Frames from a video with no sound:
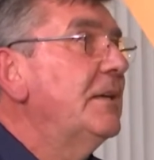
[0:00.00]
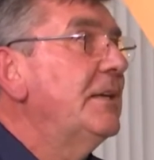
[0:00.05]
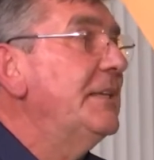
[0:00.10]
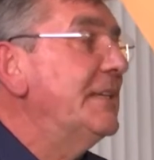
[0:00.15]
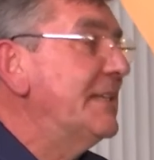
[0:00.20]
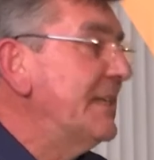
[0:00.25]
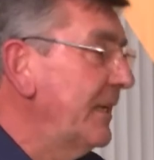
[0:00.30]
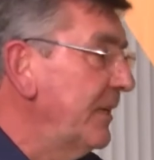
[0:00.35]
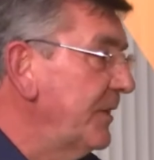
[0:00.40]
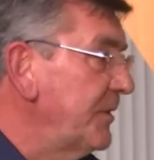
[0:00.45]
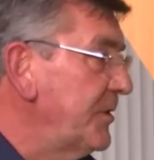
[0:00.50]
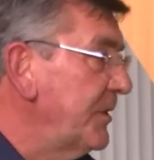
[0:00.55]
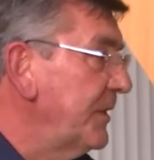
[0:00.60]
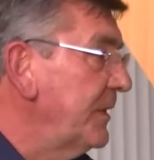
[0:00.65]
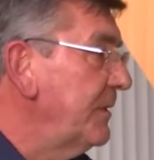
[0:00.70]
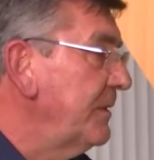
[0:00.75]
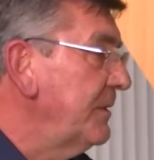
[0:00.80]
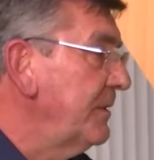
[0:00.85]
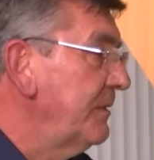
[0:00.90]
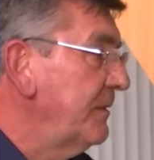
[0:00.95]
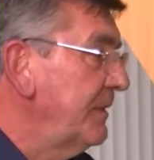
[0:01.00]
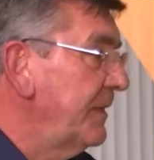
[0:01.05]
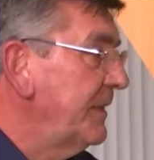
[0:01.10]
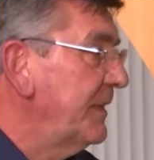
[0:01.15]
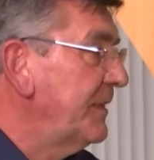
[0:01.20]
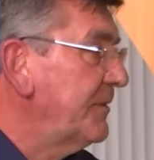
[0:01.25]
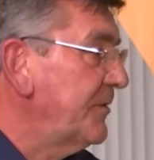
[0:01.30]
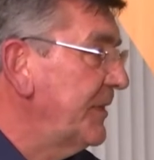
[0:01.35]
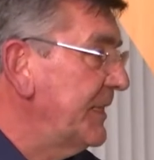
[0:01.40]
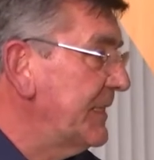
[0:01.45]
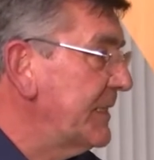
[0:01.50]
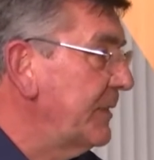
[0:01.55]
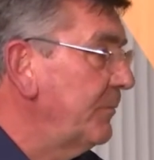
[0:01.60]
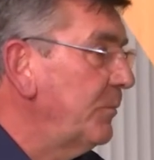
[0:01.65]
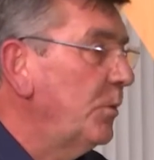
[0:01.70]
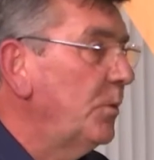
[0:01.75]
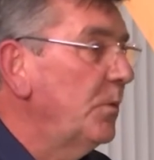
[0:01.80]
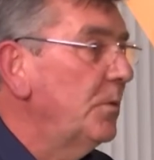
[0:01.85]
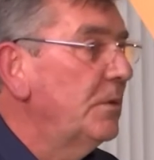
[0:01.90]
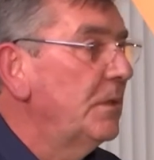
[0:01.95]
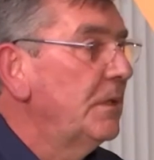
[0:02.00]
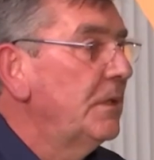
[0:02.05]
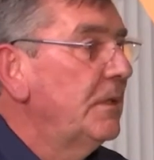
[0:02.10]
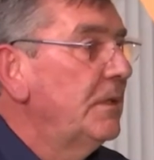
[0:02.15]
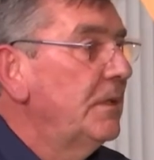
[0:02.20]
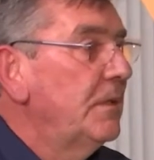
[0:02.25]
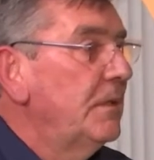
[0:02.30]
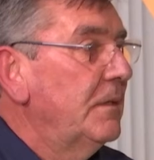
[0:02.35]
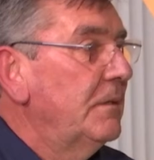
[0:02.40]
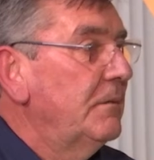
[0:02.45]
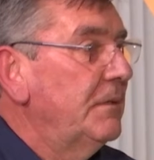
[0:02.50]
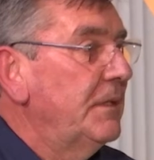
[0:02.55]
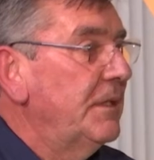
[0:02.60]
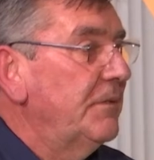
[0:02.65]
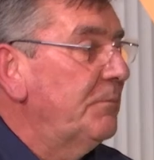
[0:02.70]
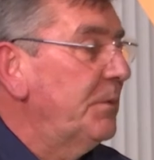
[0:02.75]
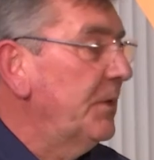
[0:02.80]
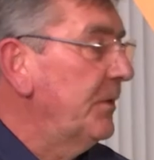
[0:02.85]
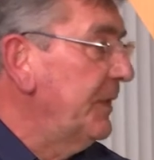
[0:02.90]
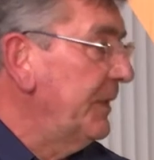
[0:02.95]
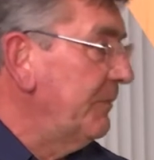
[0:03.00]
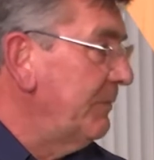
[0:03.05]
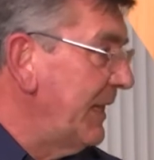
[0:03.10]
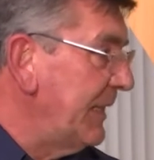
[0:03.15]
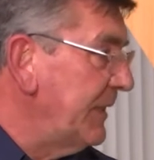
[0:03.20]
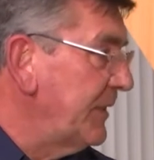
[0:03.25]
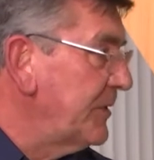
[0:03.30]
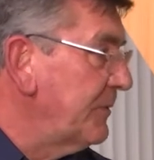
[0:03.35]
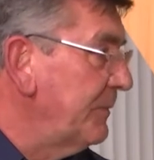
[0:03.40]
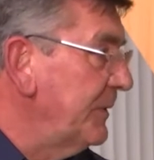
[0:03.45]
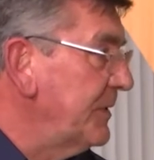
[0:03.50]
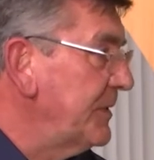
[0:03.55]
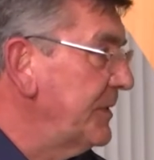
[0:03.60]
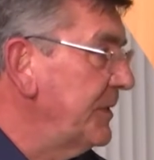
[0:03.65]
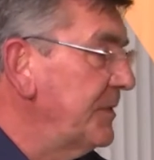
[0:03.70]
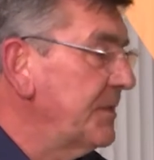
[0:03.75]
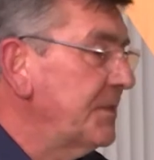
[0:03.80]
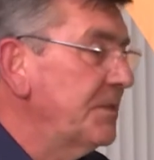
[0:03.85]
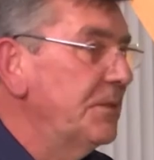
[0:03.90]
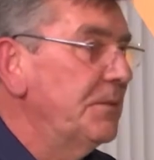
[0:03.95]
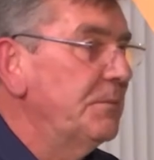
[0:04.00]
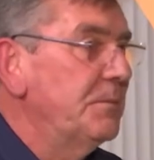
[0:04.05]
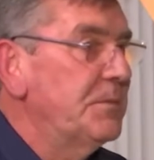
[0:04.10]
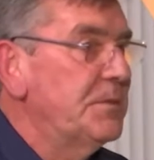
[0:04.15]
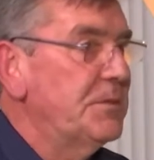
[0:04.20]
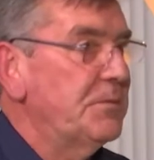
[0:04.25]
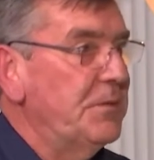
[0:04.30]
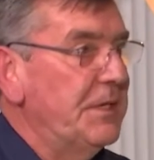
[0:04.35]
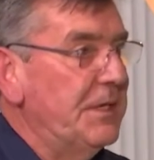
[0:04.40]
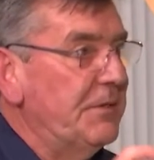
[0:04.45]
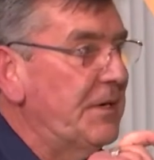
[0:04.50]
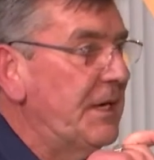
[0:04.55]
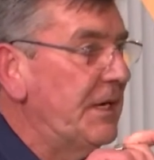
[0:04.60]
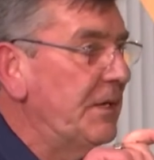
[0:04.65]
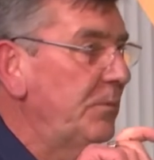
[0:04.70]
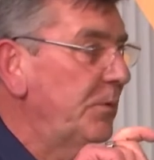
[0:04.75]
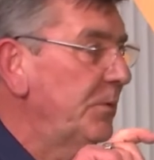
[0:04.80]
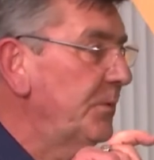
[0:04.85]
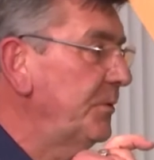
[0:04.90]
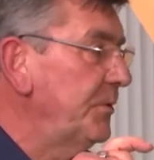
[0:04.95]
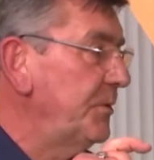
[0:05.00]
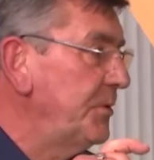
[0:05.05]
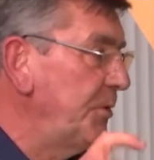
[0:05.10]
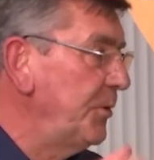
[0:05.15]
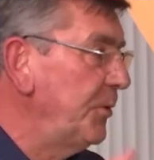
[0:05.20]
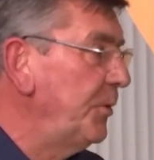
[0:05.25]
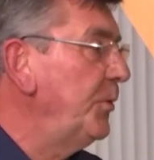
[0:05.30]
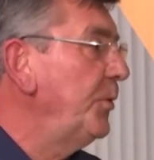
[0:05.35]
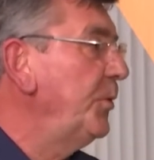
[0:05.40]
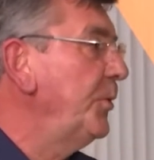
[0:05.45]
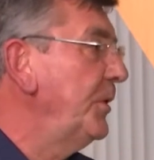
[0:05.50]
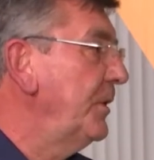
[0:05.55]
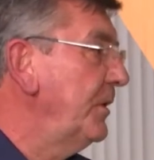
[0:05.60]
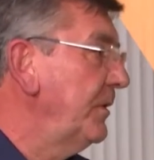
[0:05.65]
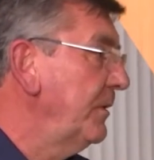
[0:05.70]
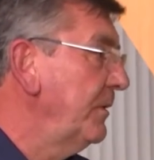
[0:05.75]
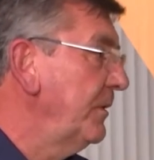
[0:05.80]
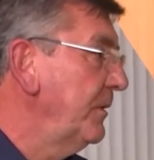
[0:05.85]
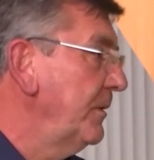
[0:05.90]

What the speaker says: intelligent and addressable. We have building management systems. We are able to tune.